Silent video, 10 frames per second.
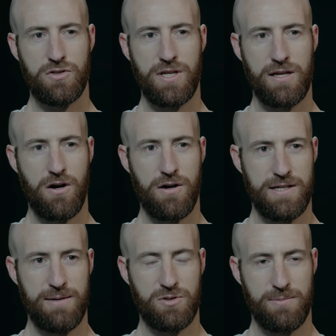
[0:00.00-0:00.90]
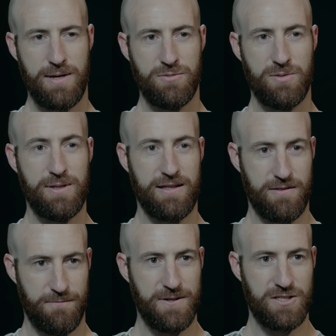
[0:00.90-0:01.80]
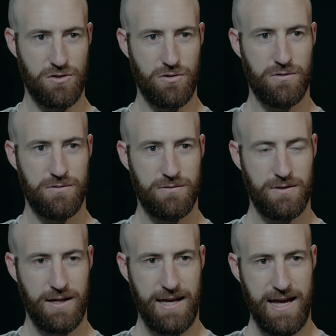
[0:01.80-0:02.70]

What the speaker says: you say card and tabletop games, you mean like the physical, like